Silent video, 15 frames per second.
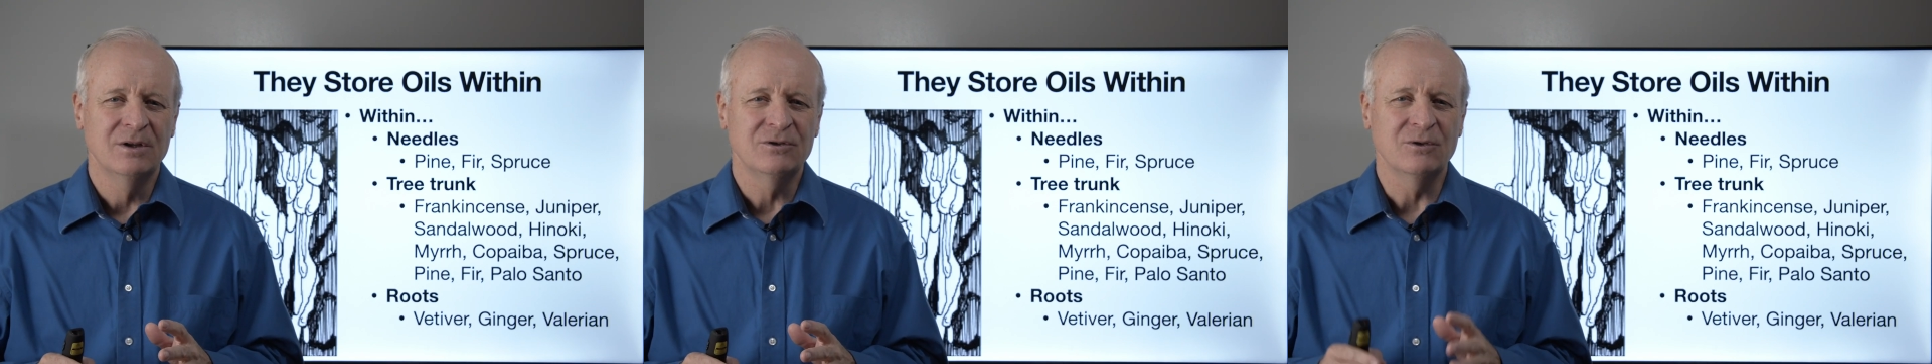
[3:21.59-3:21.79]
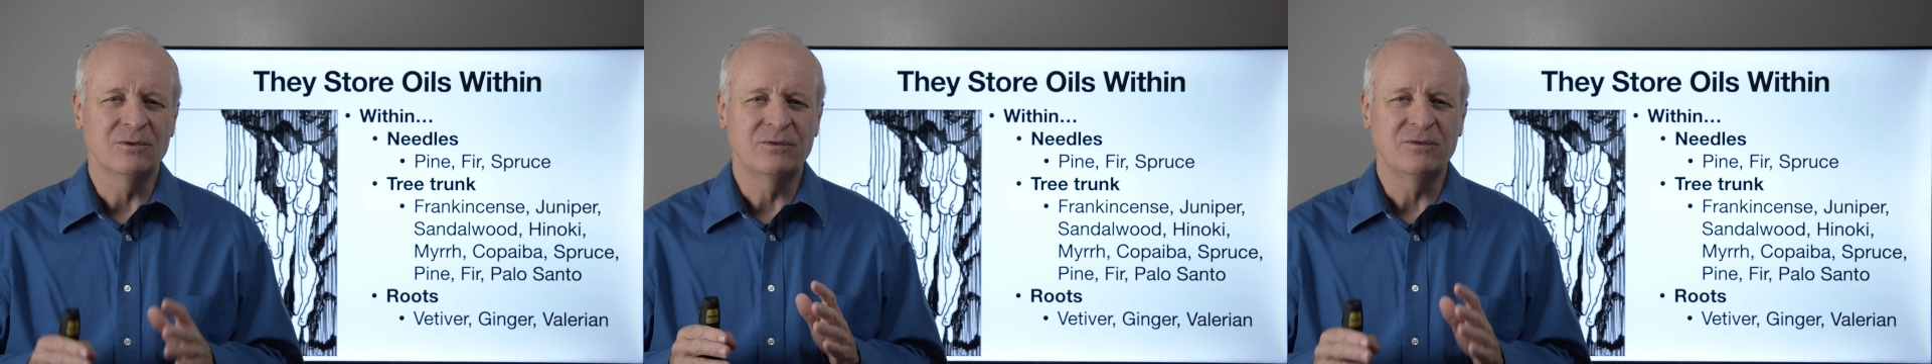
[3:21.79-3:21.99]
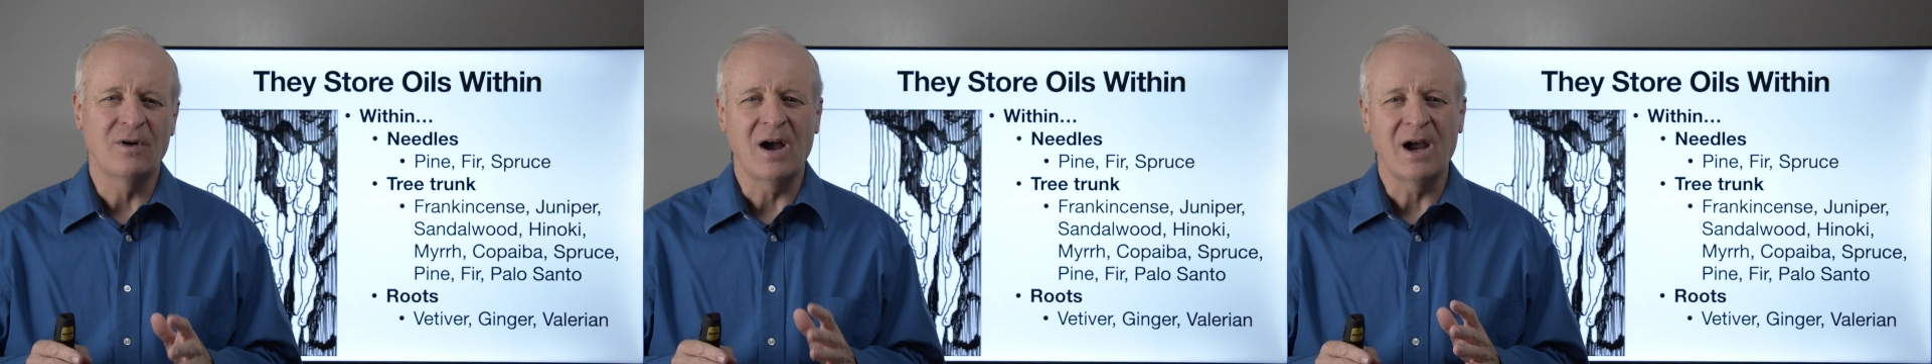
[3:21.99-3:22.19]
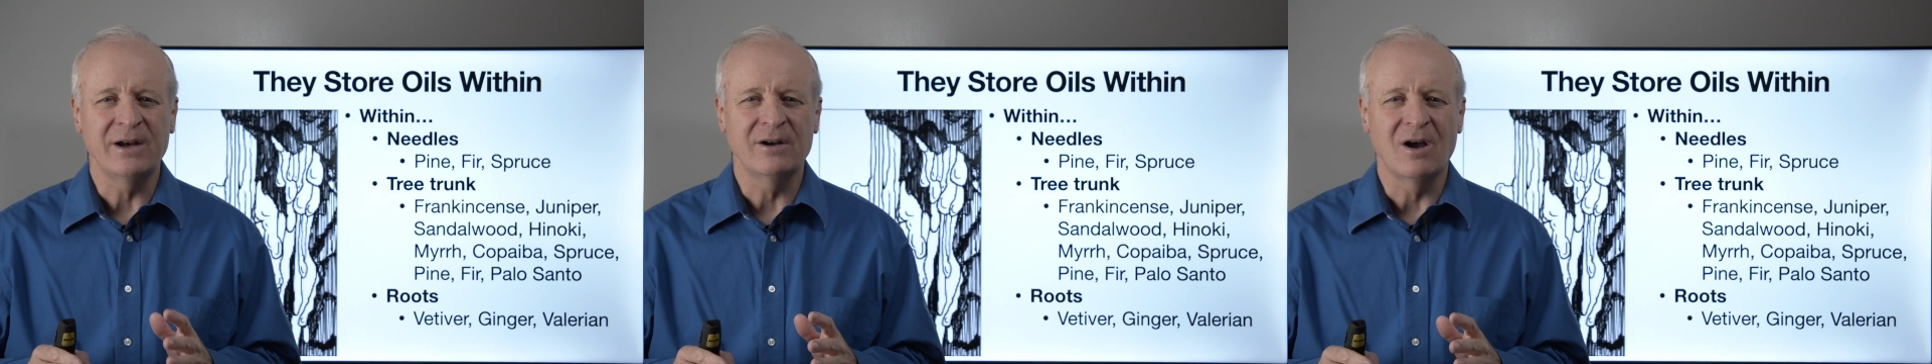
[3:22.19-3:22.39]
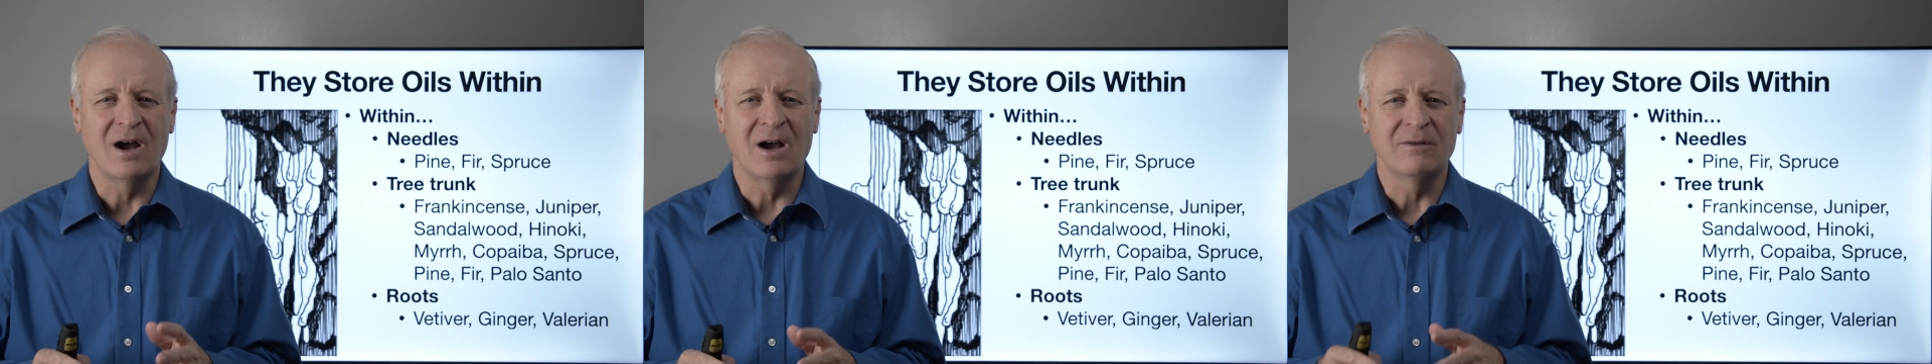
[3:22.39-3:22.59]
to
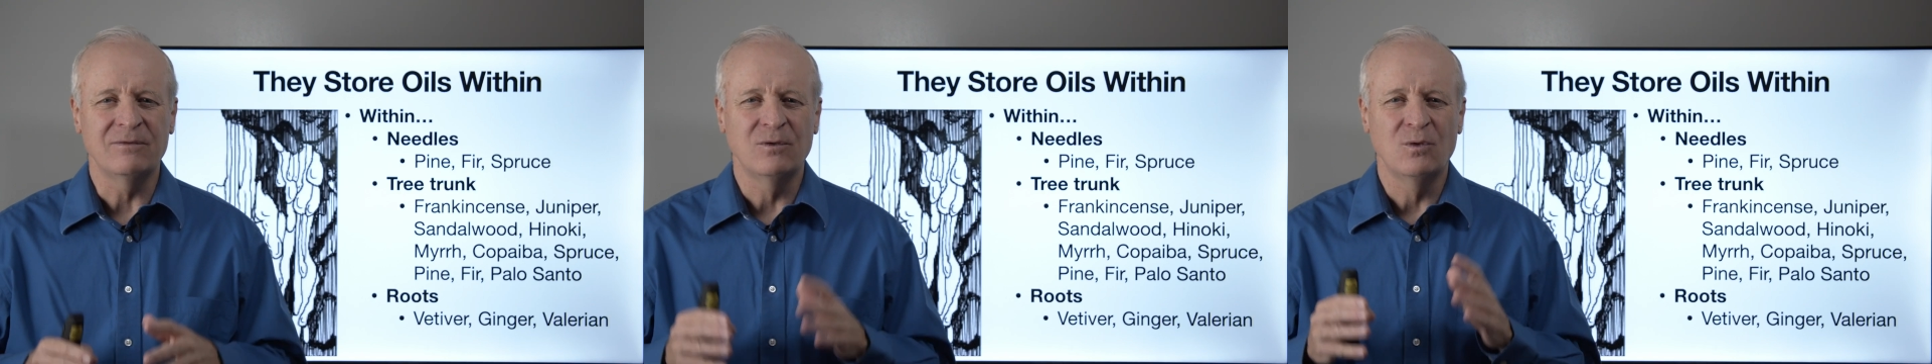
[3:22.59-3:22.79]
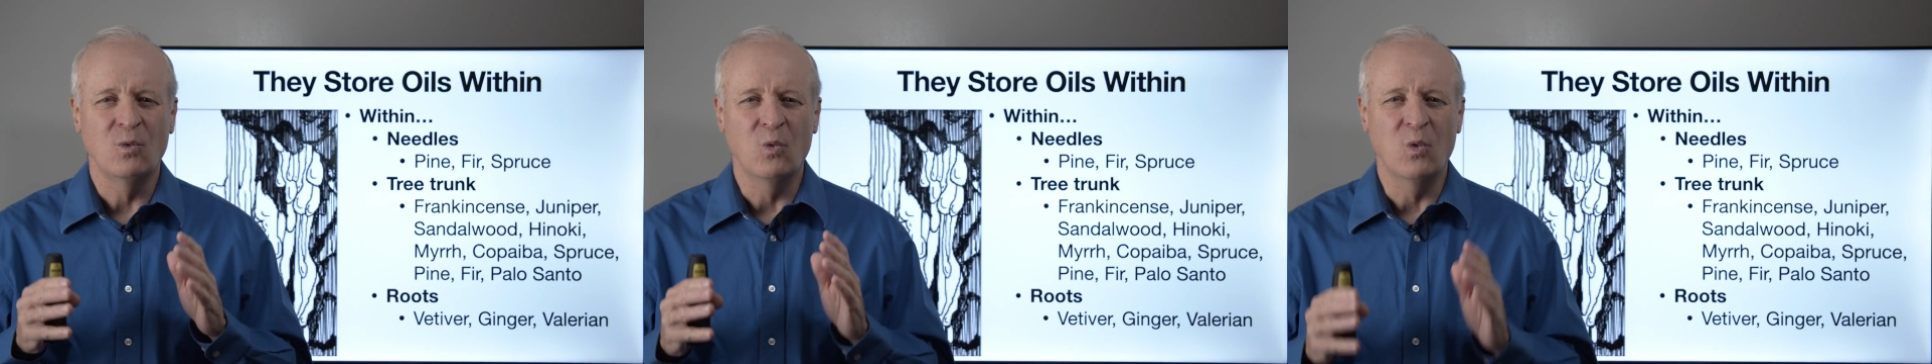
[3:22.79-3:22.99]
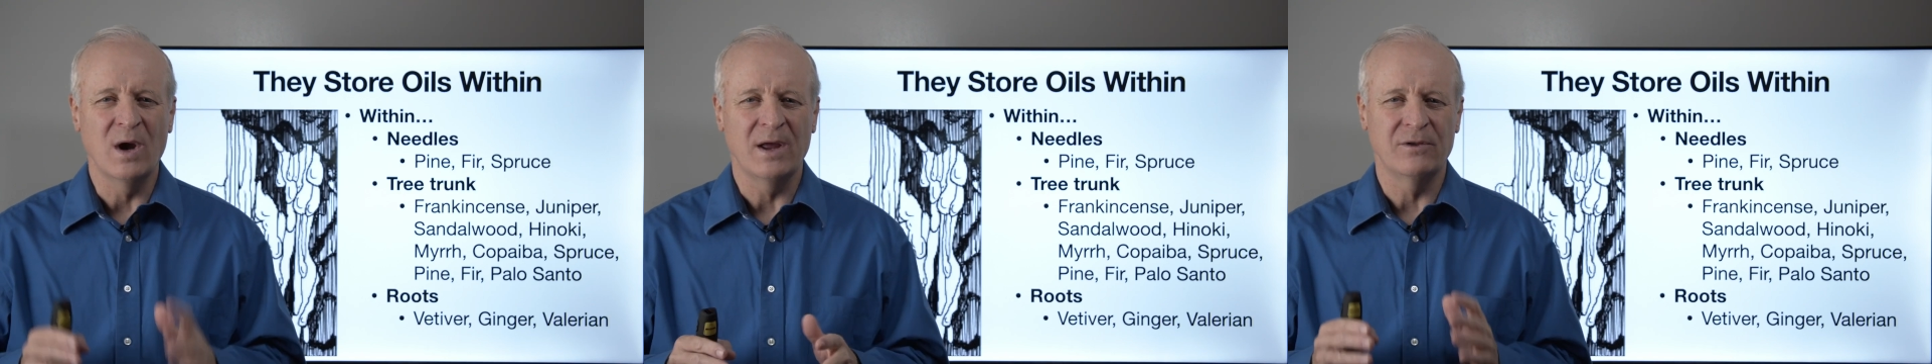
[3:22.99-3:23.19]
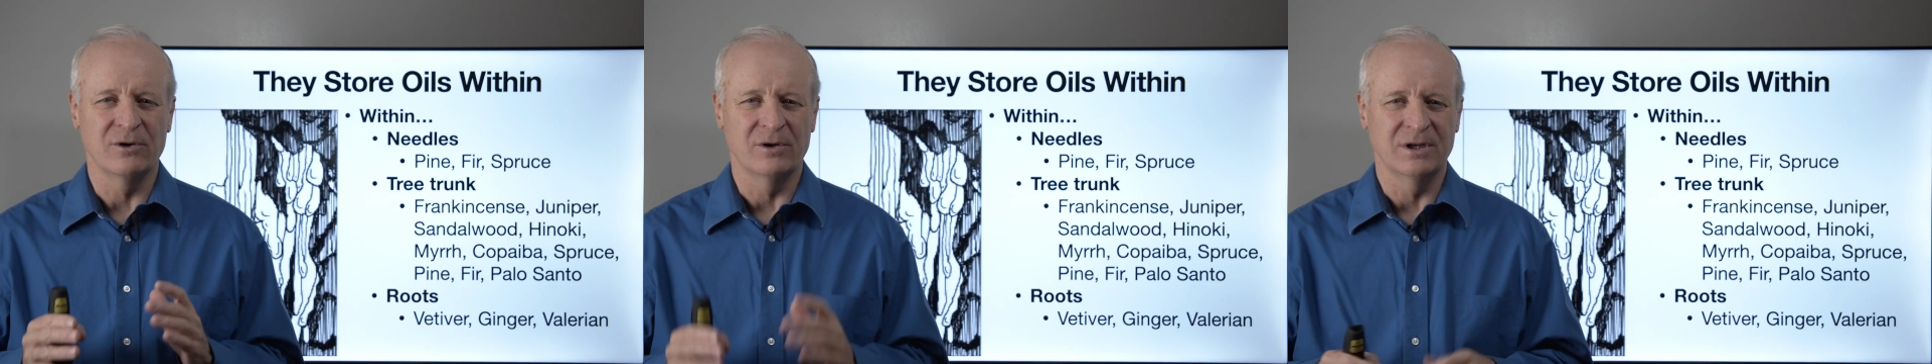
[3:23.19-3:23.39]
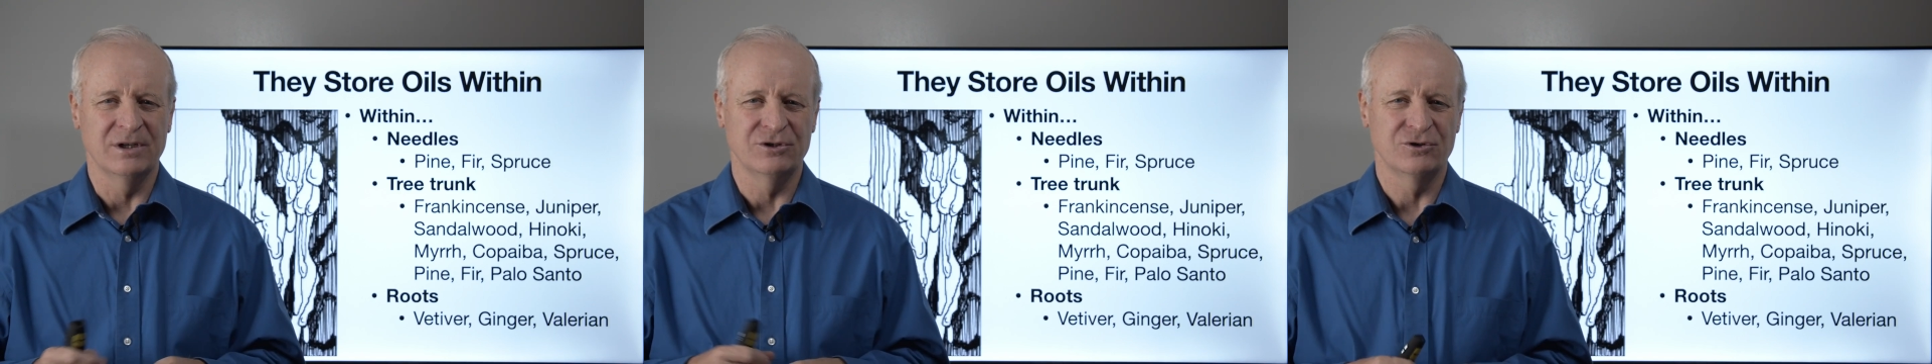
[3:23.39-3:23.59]
fight off
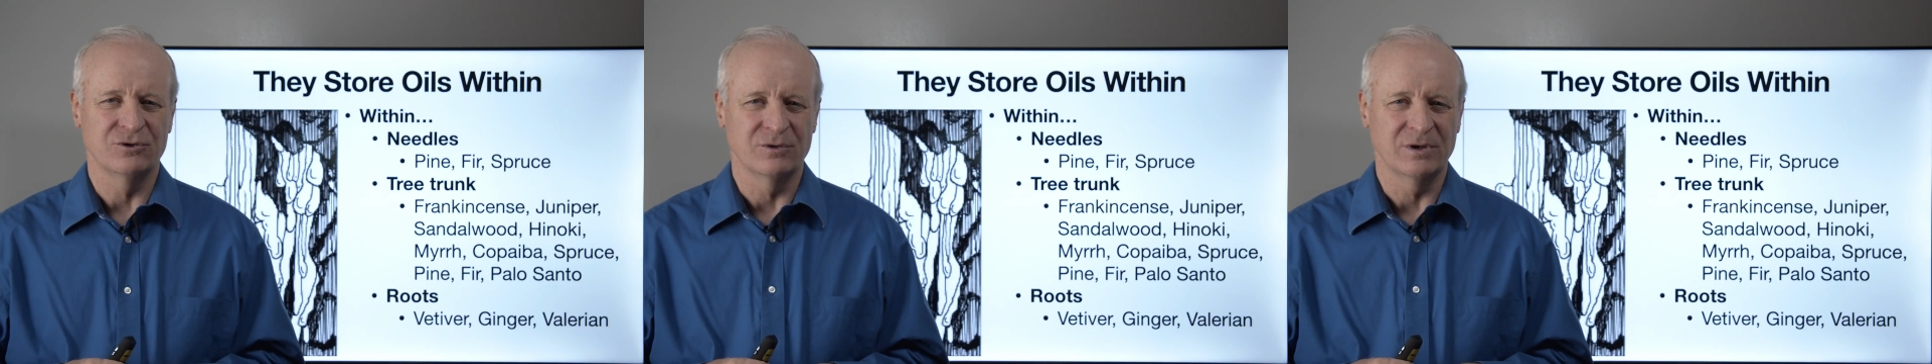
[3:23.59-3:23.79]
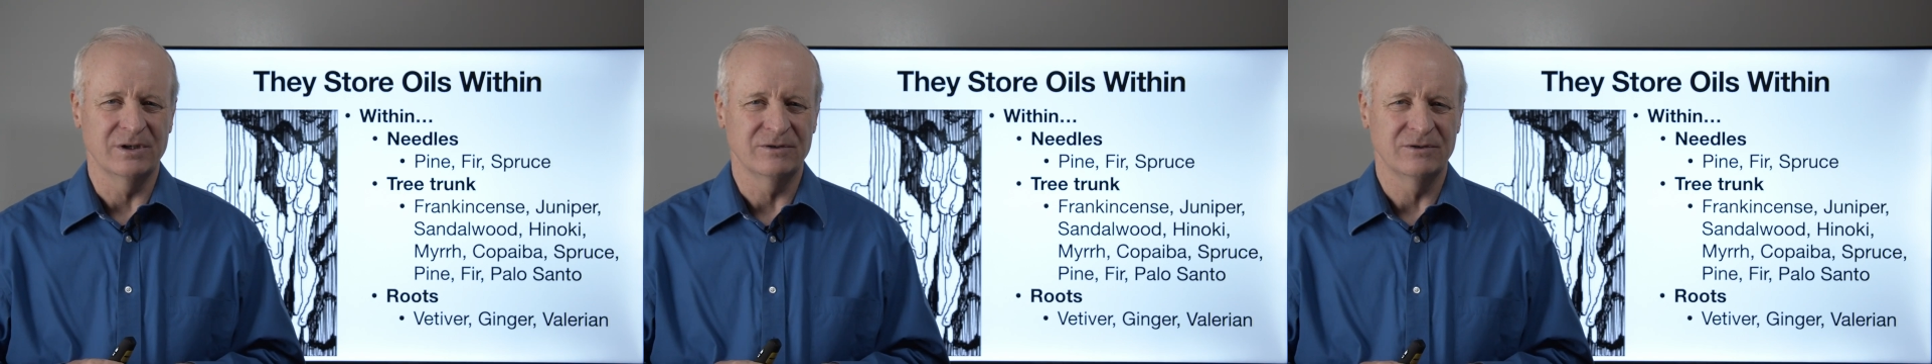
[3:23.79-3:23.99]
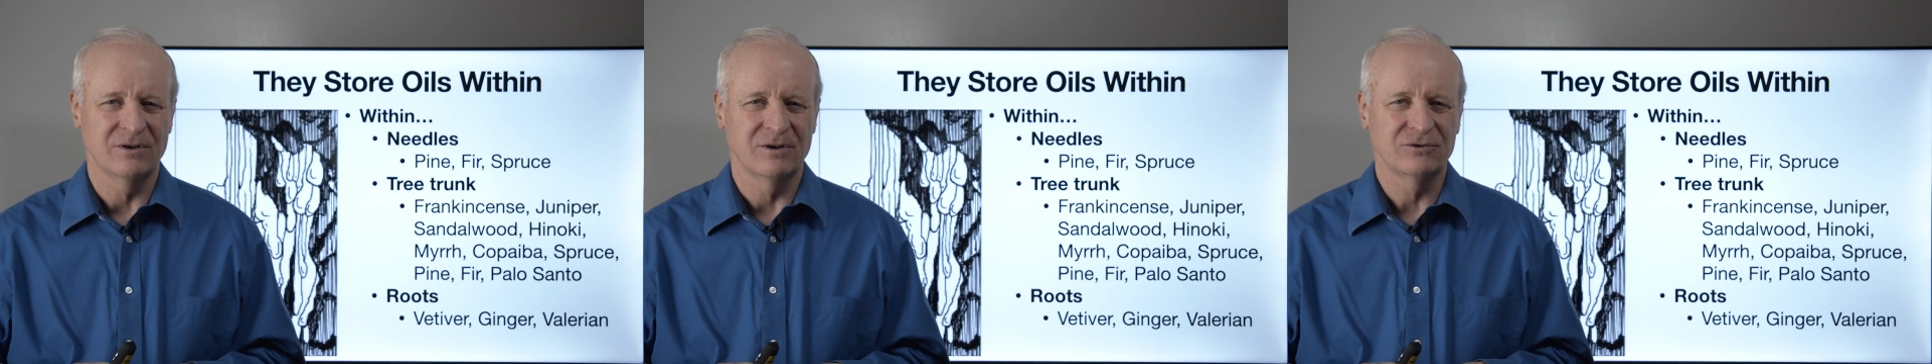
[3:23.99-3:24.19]
weather injuries.